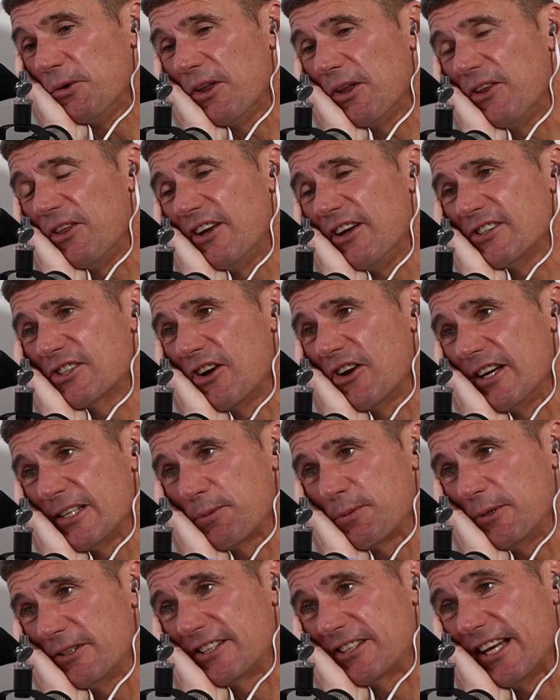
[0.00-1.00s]
those guys
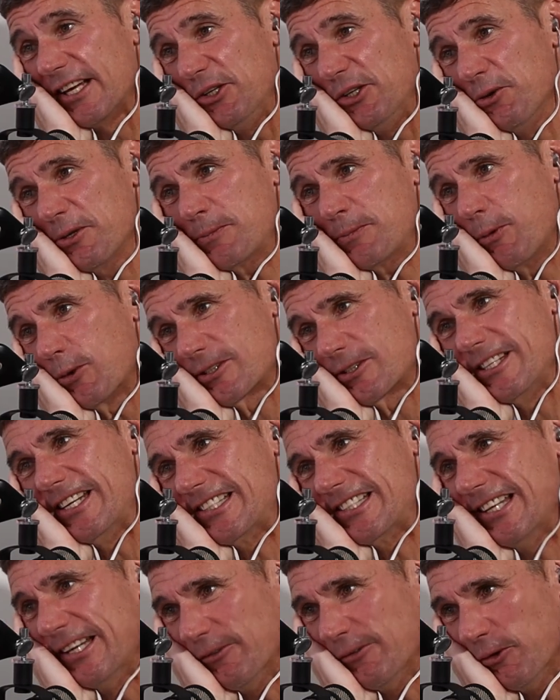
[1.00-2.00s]
would say your sport's next
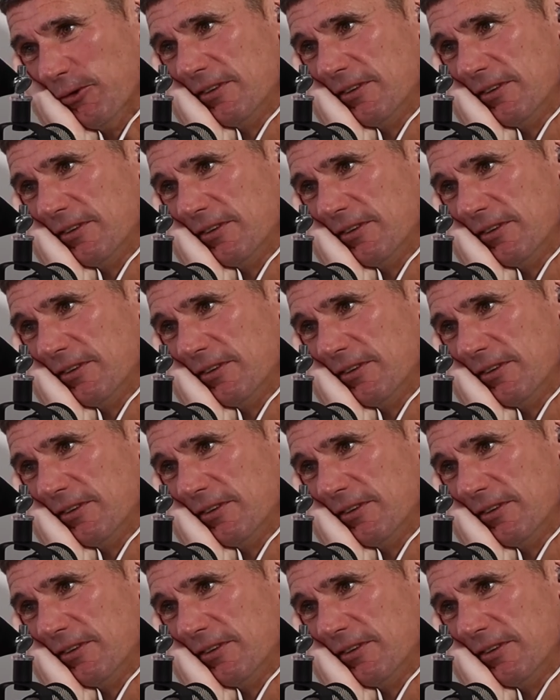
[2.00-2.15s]
level.